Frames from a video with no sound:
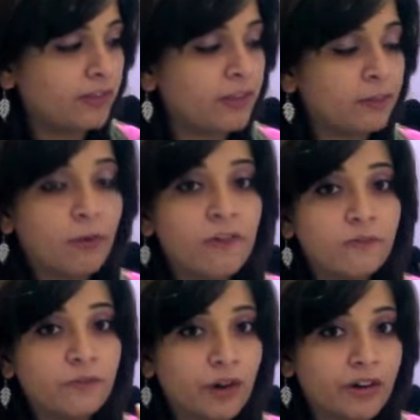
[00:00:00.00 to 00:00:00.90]
We're going to put
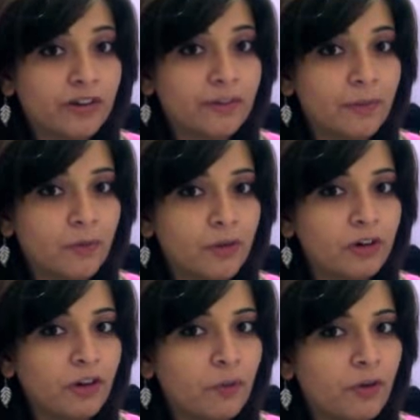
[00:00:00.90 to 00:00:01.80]
this point
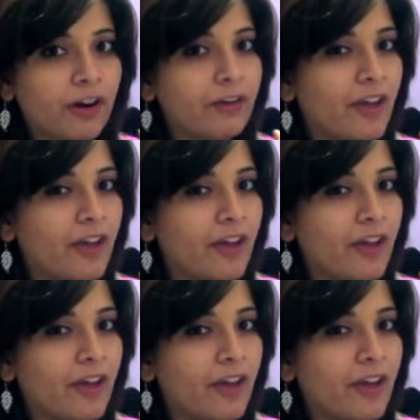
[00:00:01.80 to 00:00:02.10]
first, but we don't